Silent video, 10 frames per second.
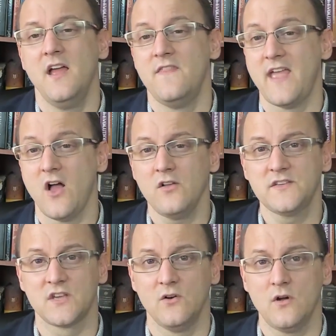They
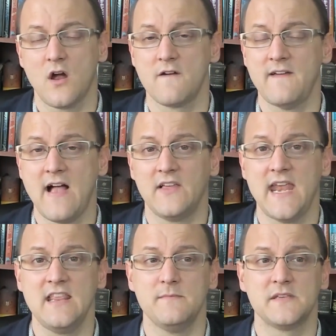also are
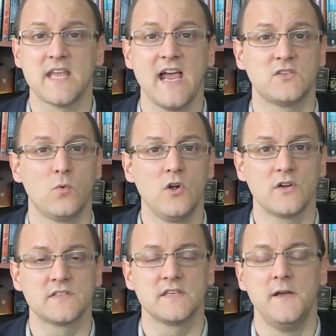validating the Messiah's
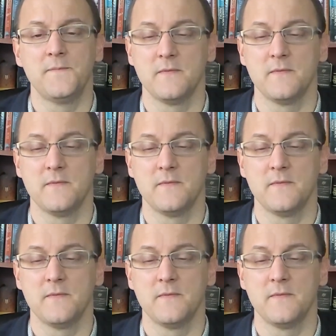works.